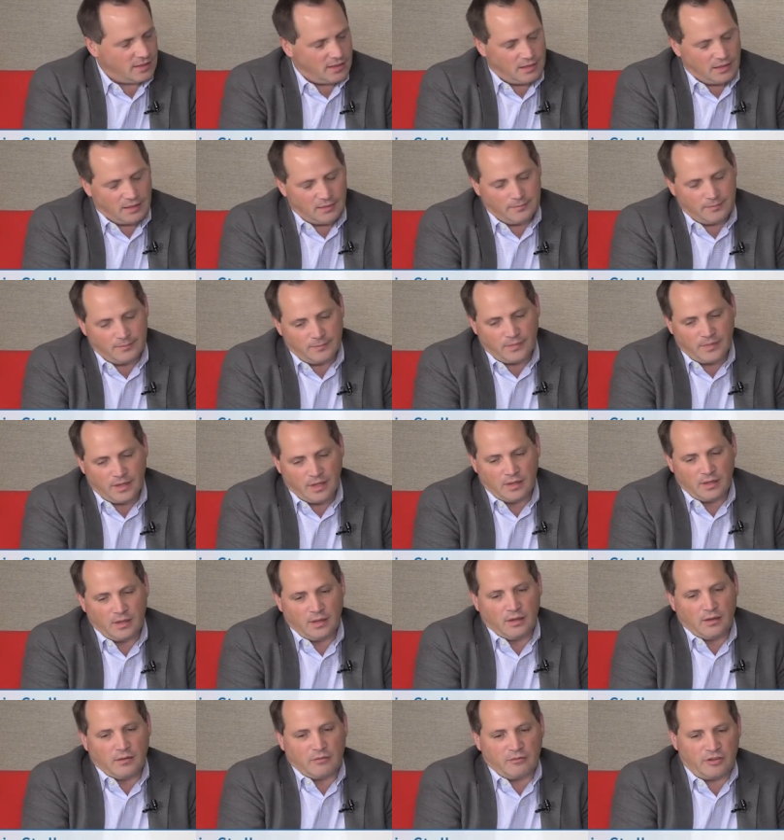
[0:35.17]
Um,
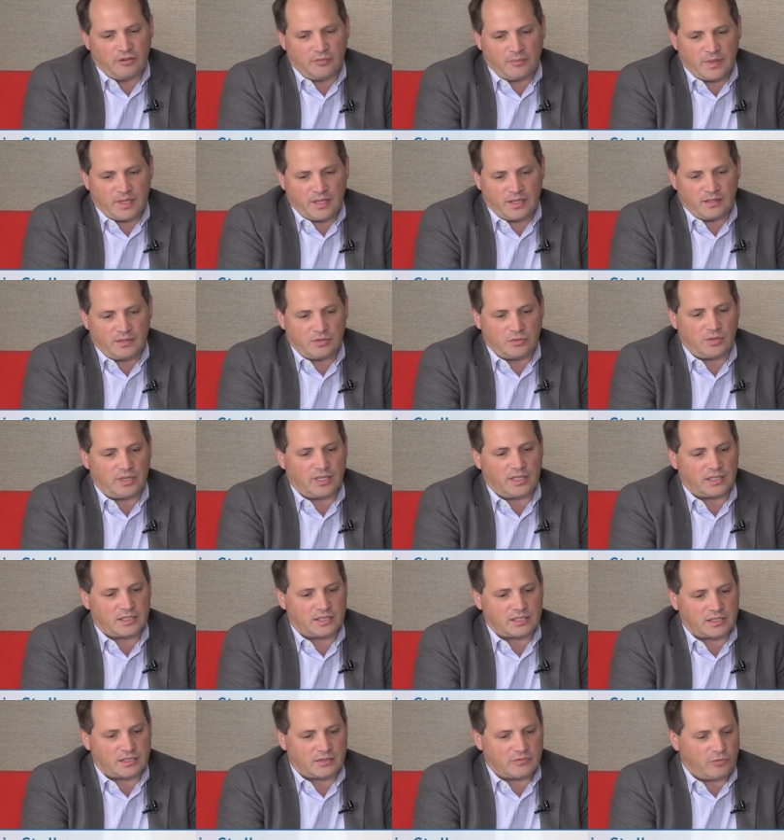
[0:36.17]
we've been doing
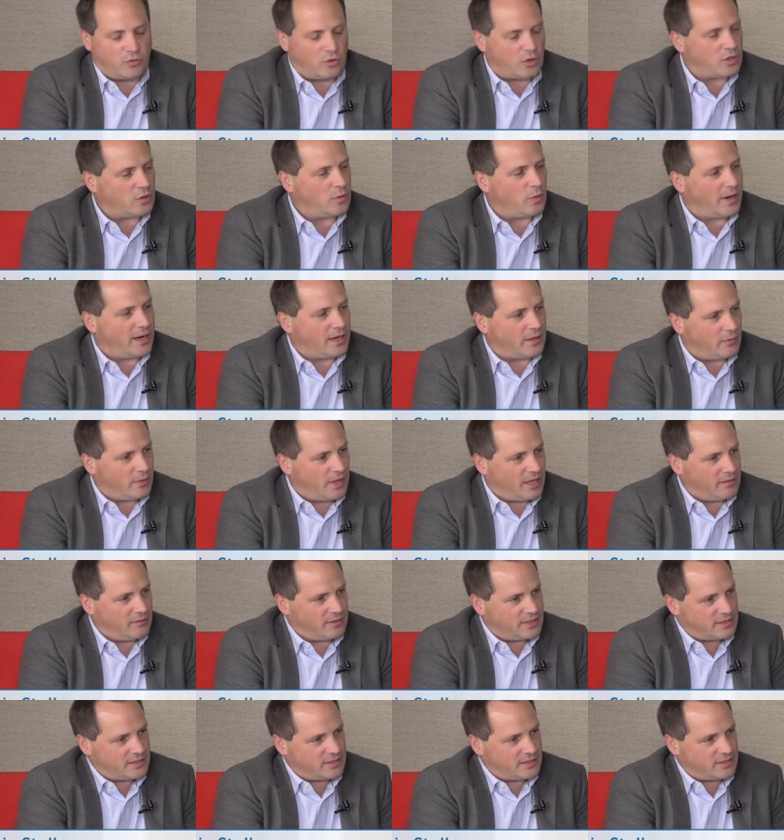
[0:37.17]
this for quite a while.